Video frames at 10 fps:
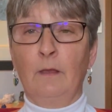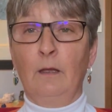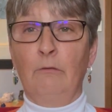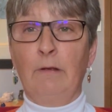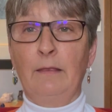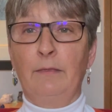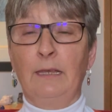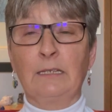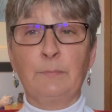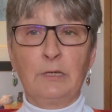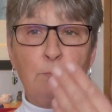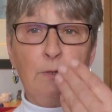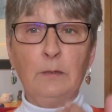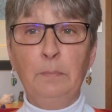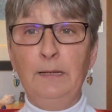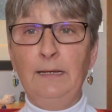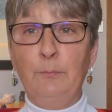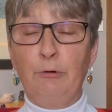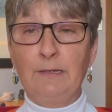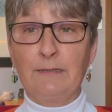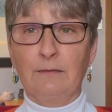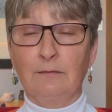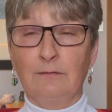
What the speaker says: around things, because we're completely present.